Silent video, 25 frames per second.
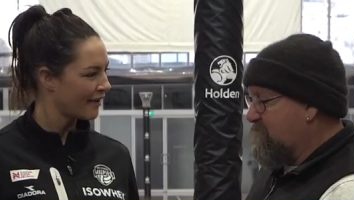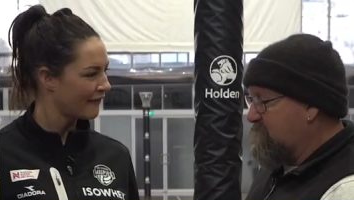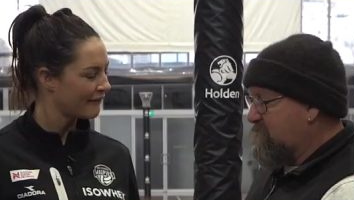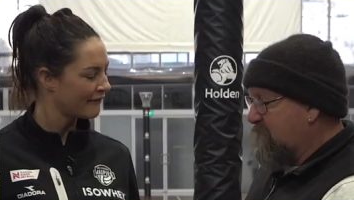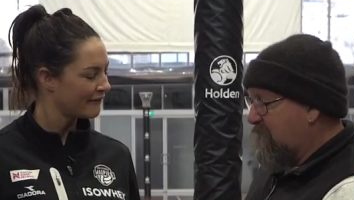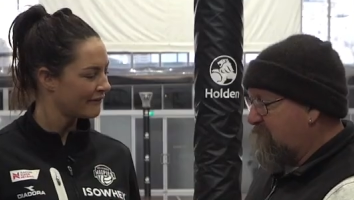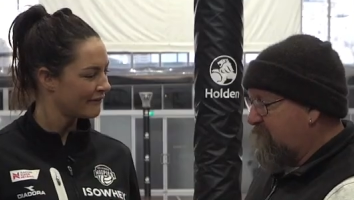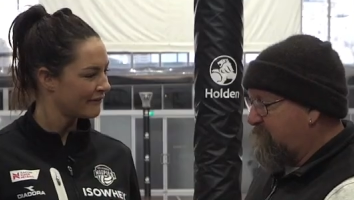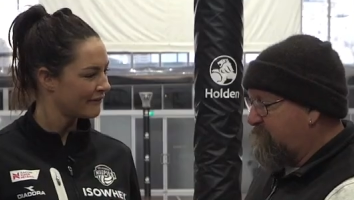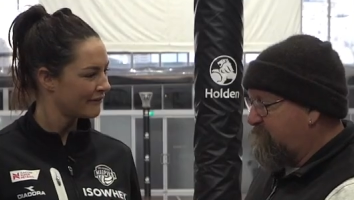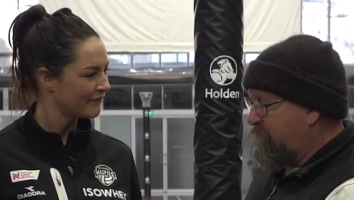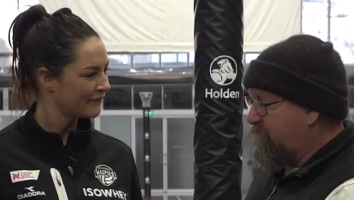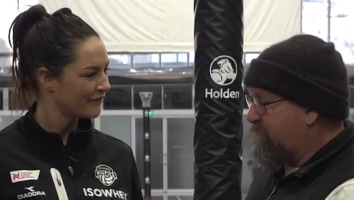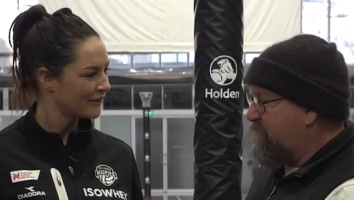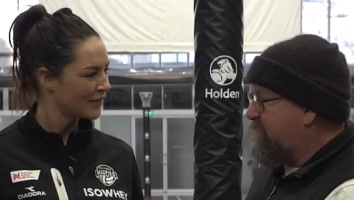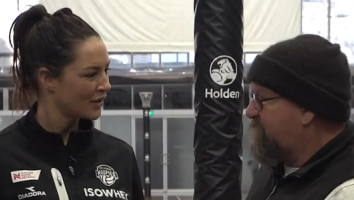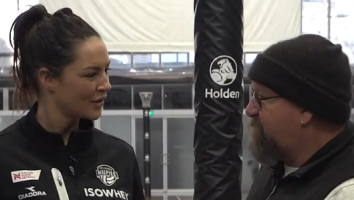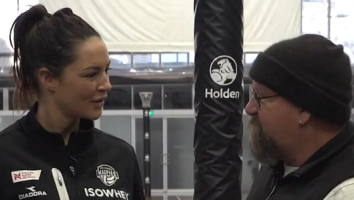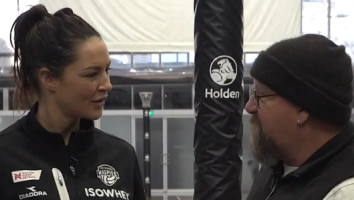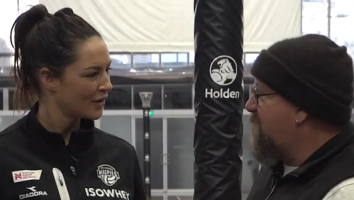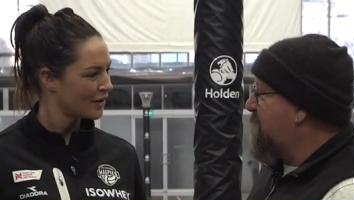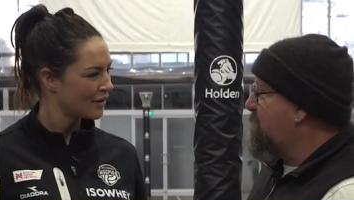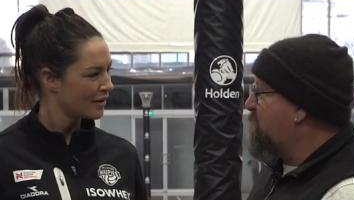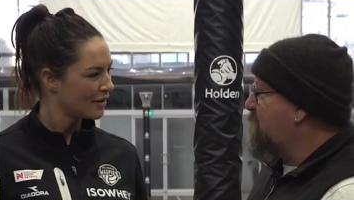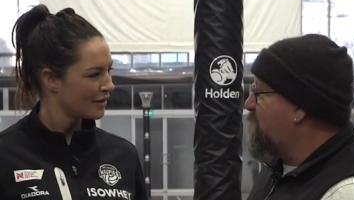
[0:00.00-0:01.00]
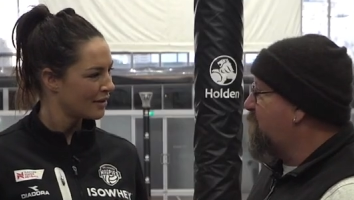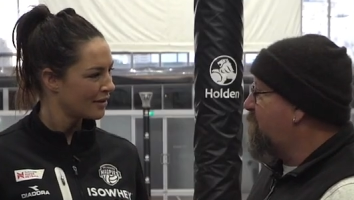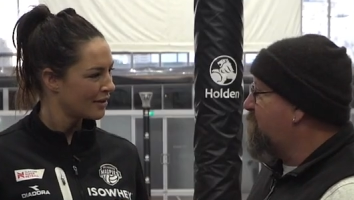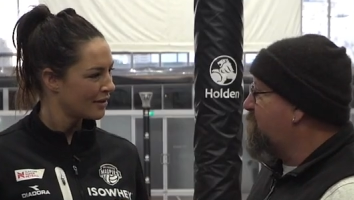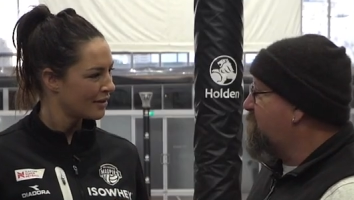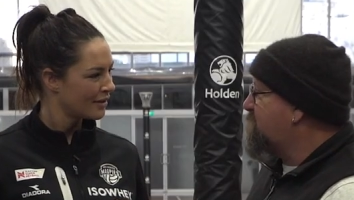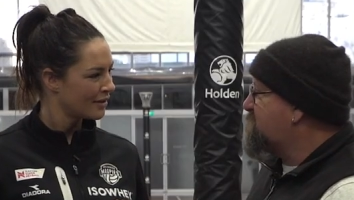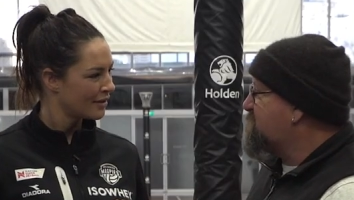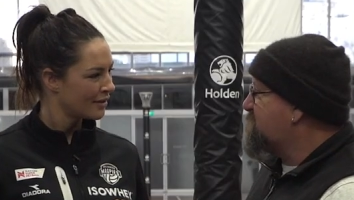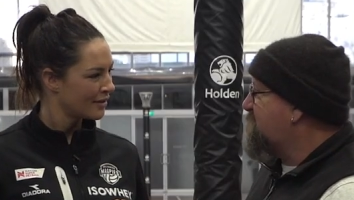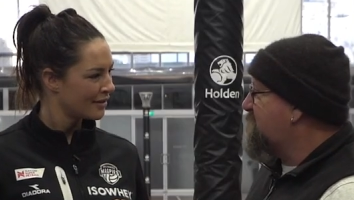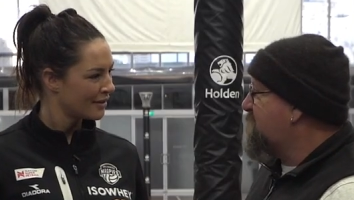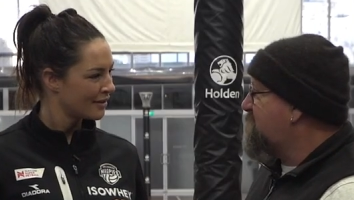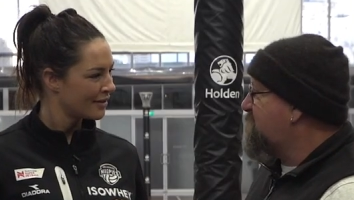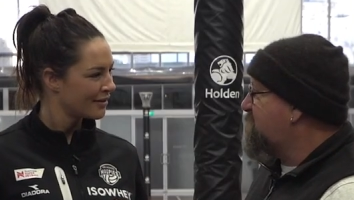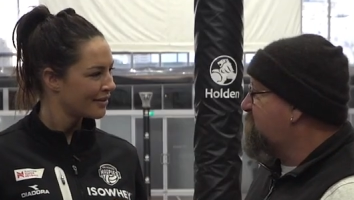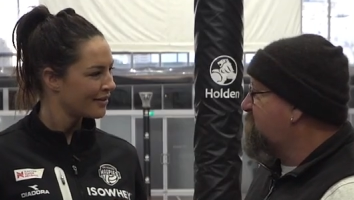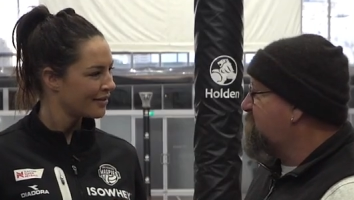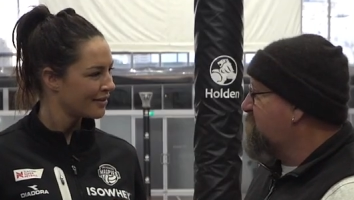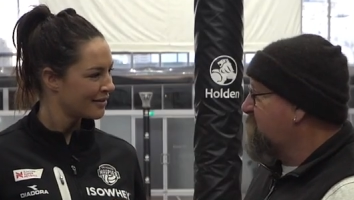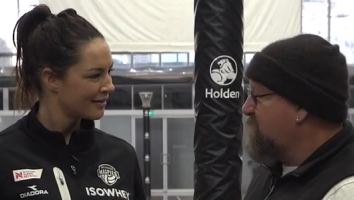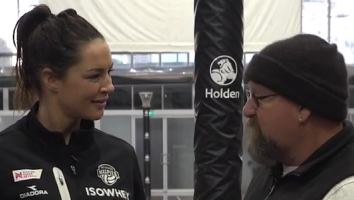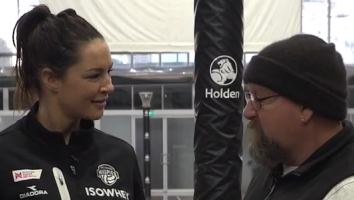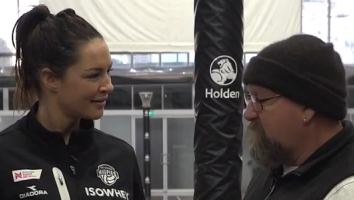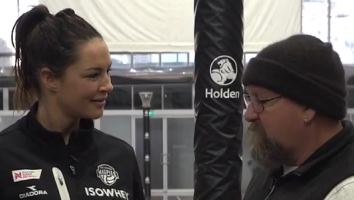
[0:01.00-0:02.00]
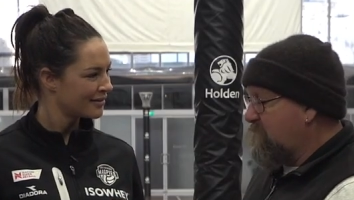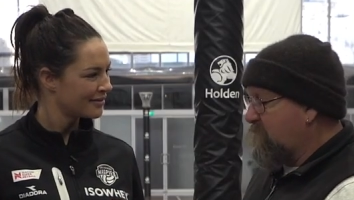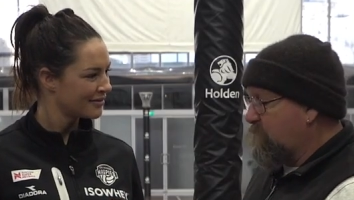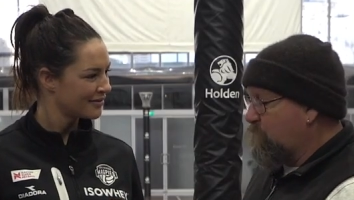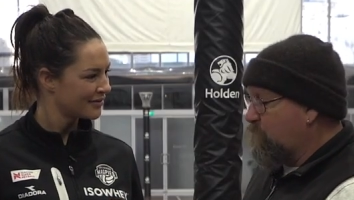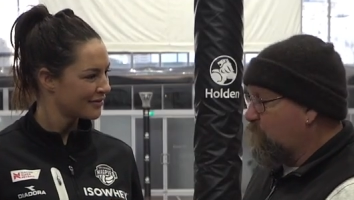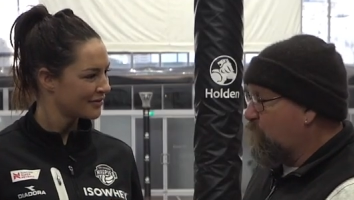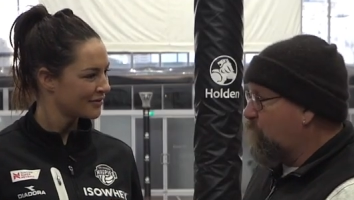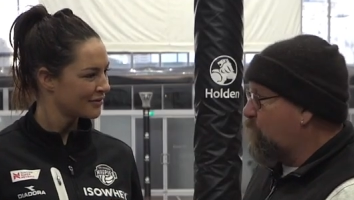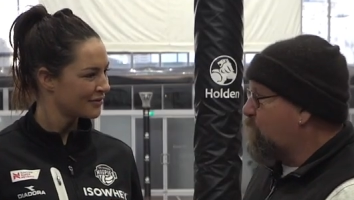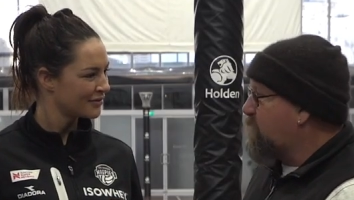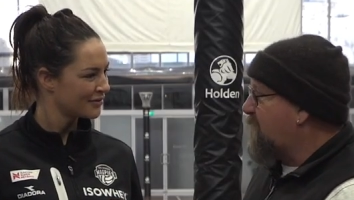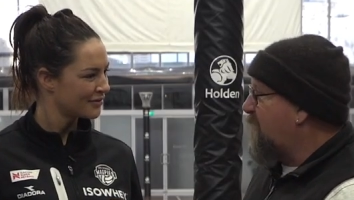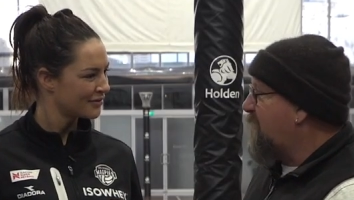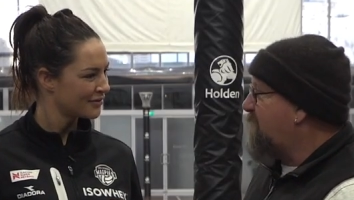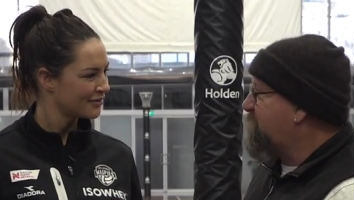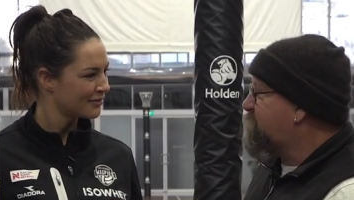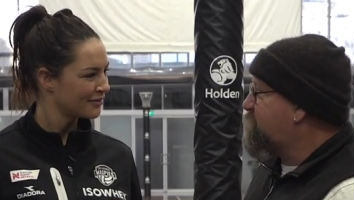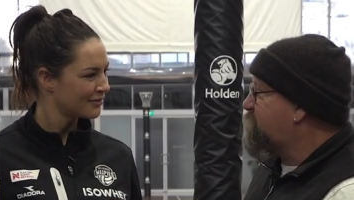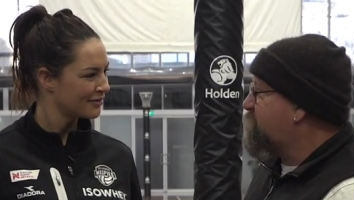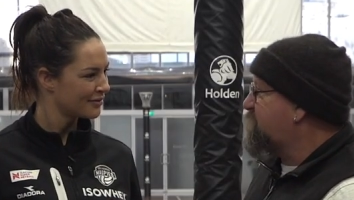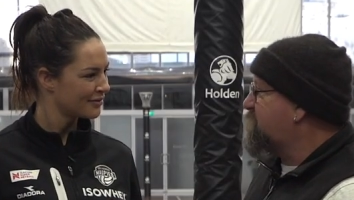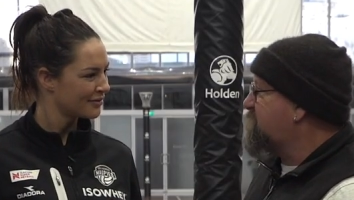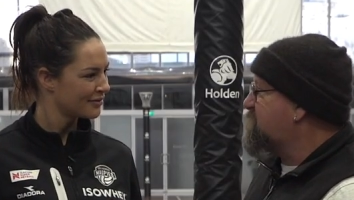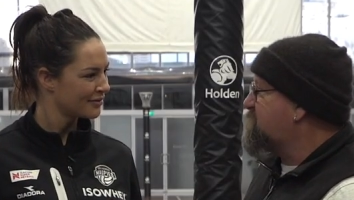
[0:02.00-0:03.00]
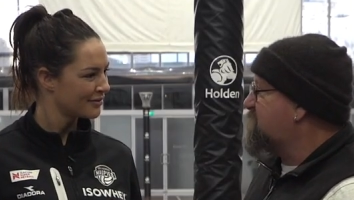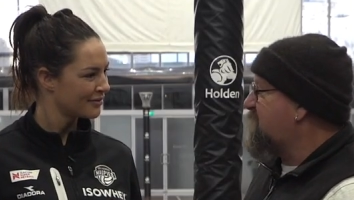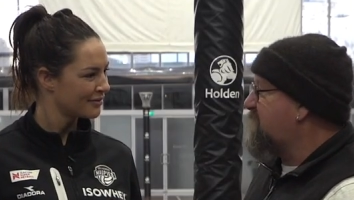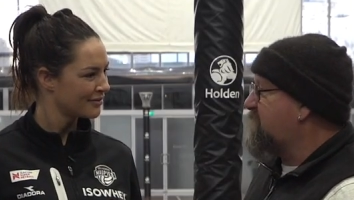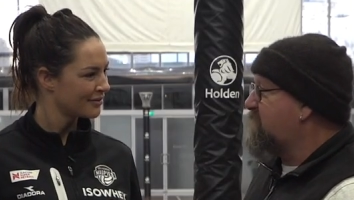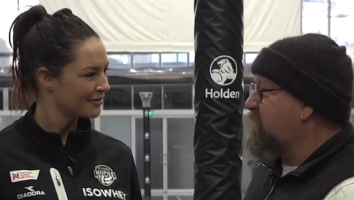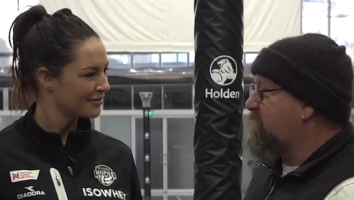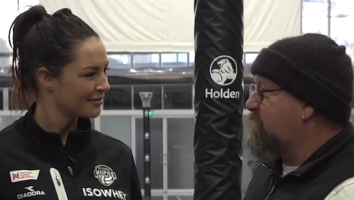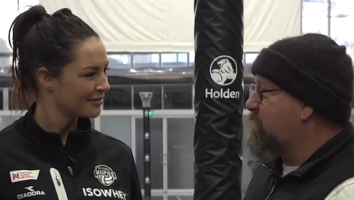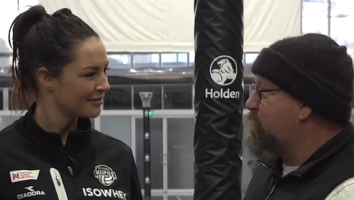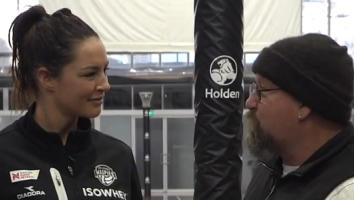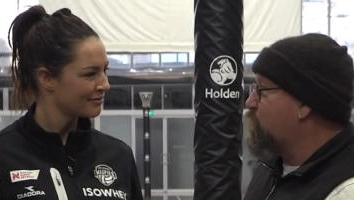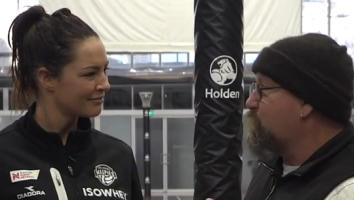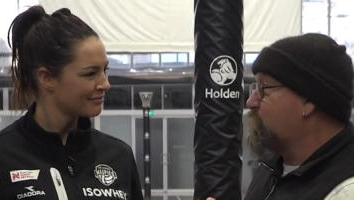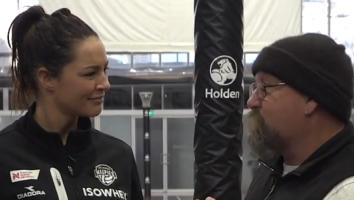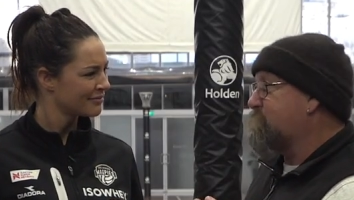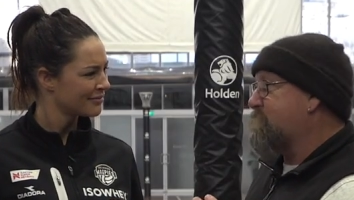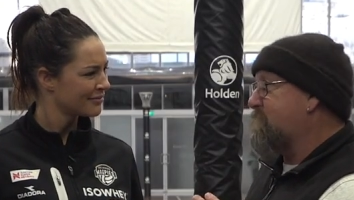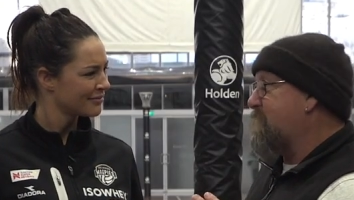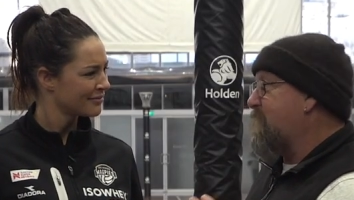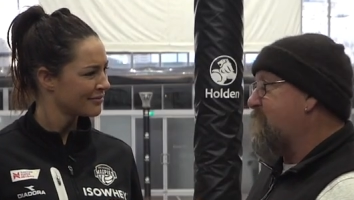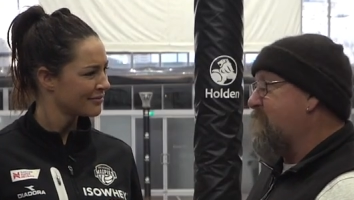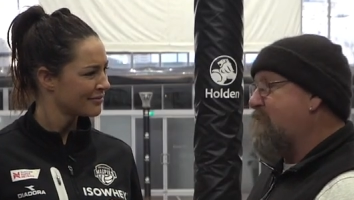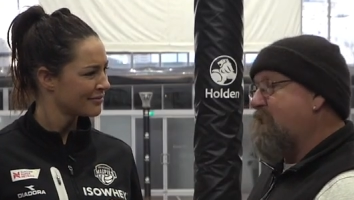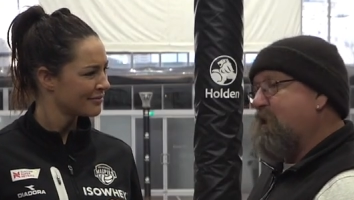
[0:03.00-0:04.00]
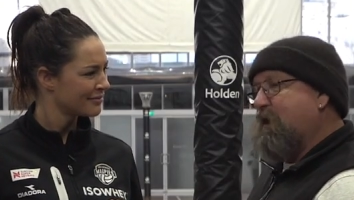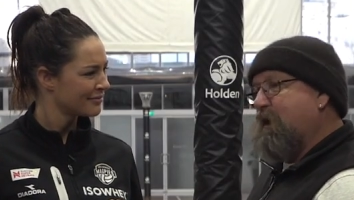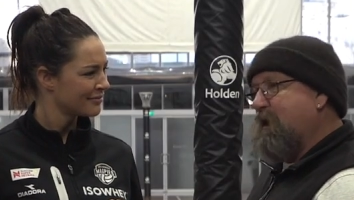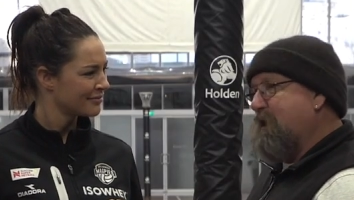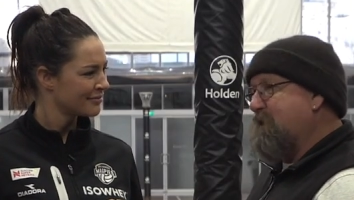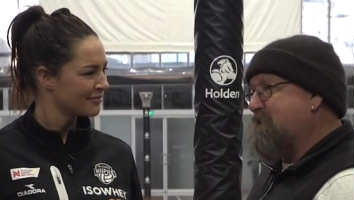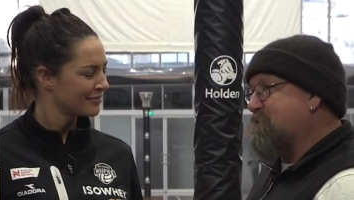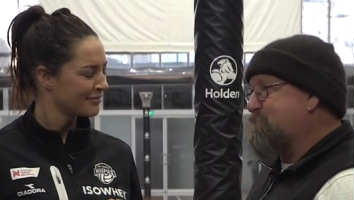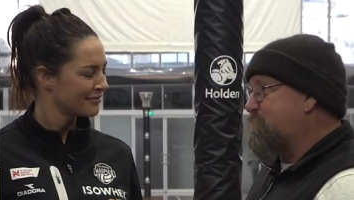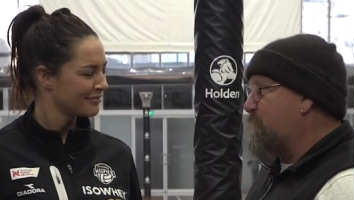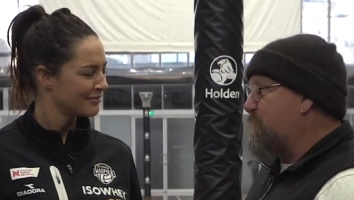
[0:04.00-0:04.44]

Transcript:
Speaker 1: It's uh, very family orientated. It will look after each other. It will, in